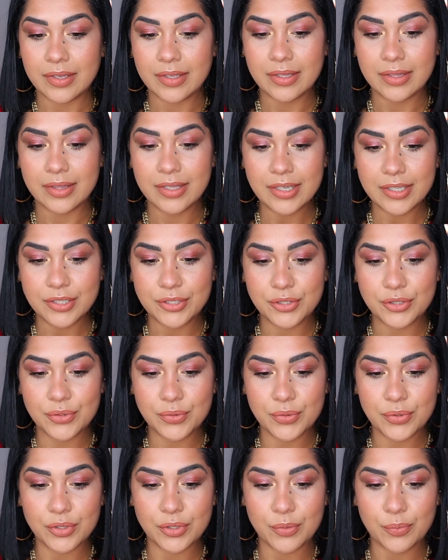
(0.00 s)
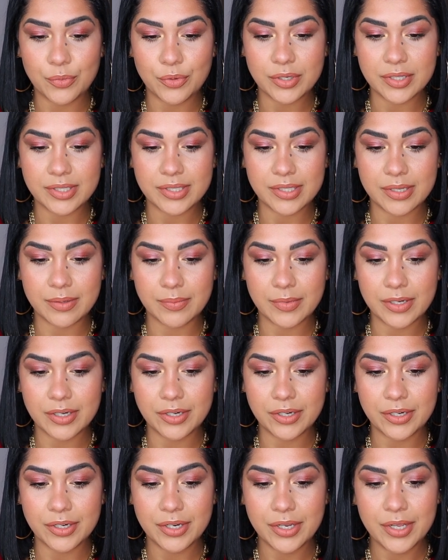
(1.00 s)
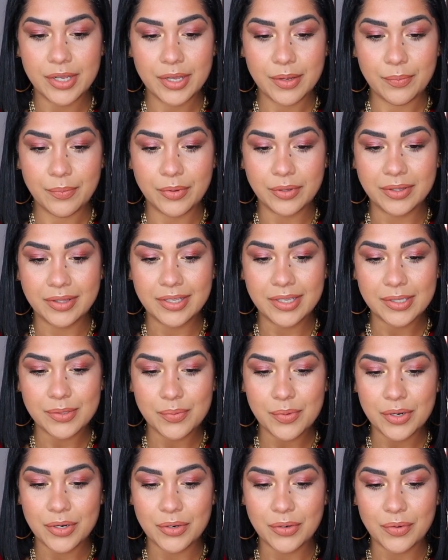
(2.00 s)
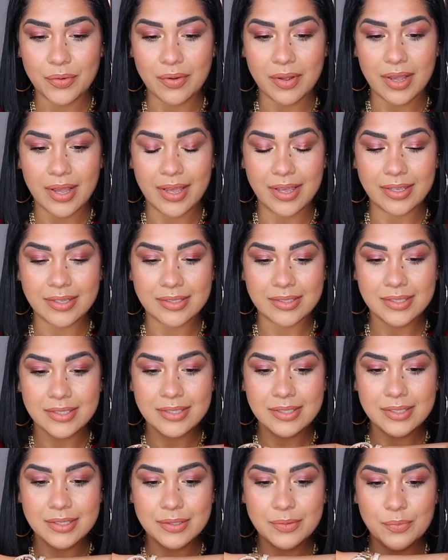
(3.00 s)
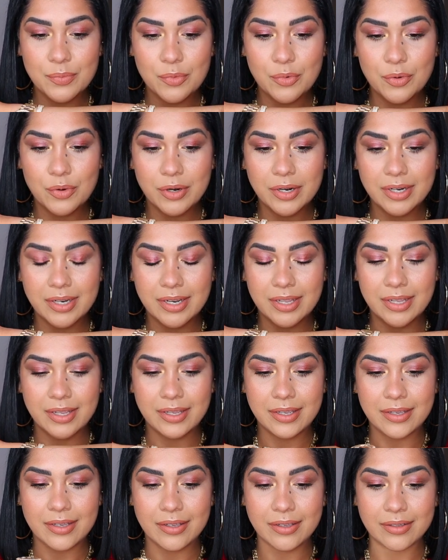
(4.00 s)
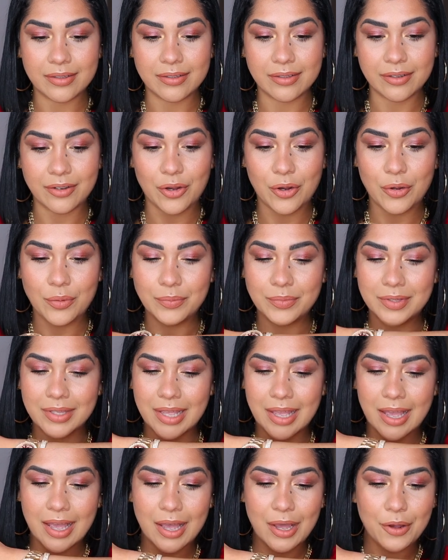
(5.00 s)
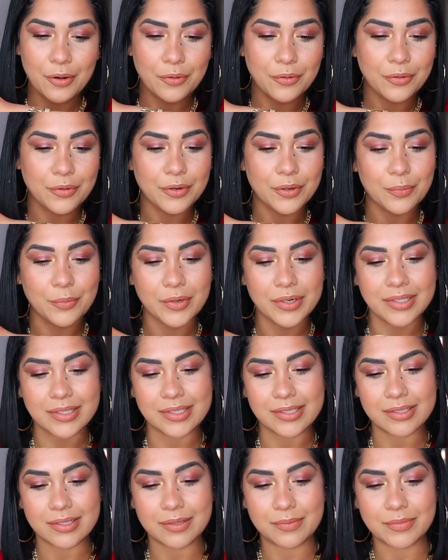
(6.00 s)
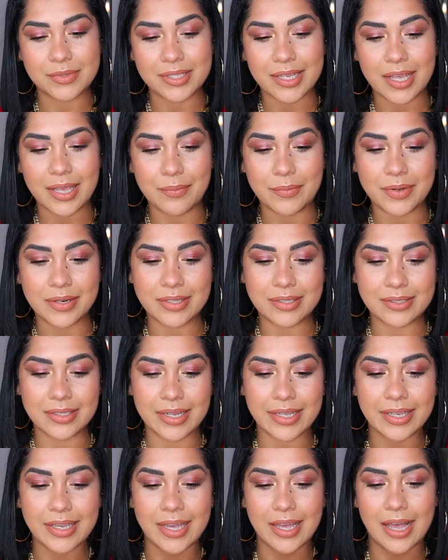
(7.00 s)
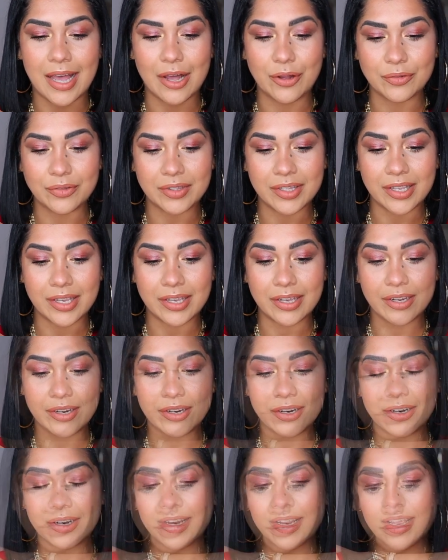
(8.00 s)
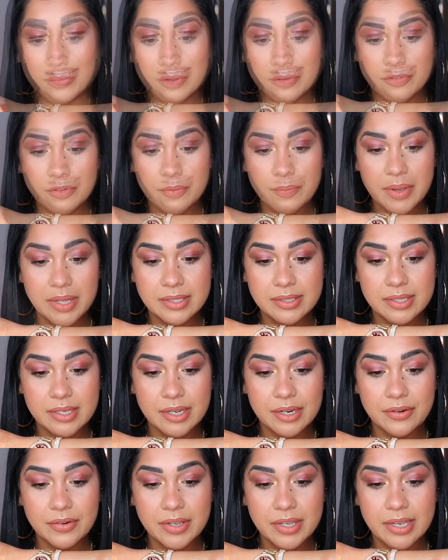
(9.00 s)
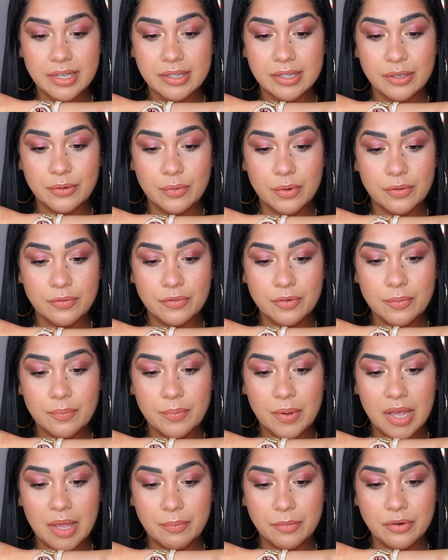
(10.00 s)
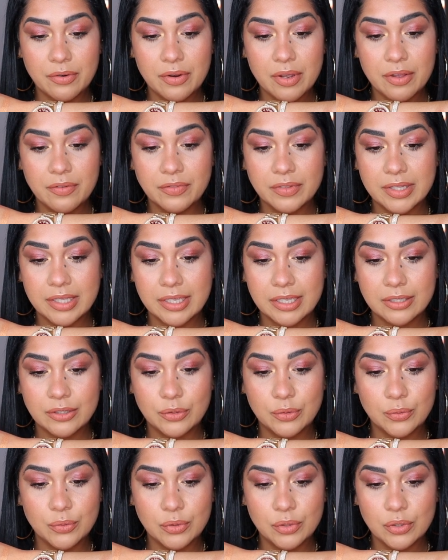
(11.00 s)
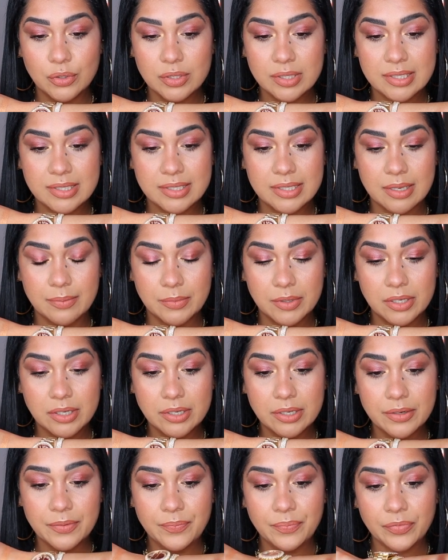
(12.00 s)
These two, they're more similar, but this one, no, guys. This is more like calm down, but at the same time, it is like out there. The one from By Terry and the one from Pomegranate, they do look similar,